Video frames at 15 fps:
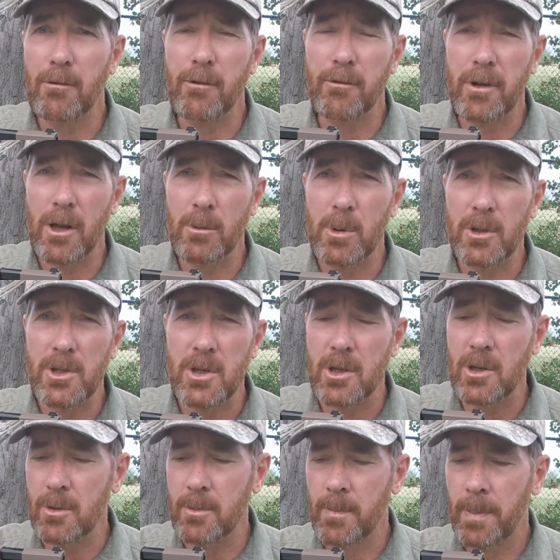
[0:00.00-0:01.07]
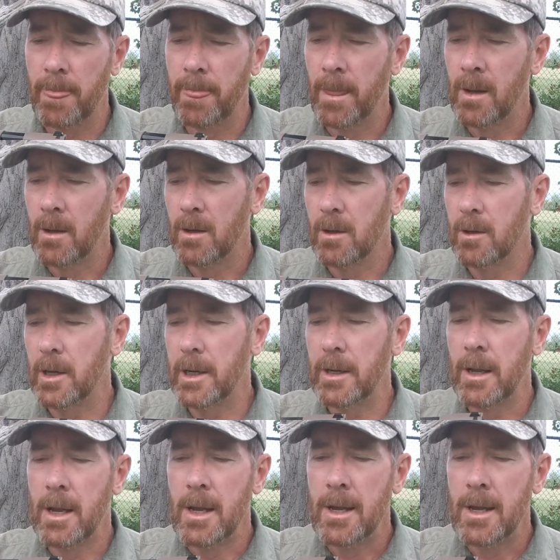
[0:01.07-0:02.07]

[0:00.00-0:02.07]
available to you. All right.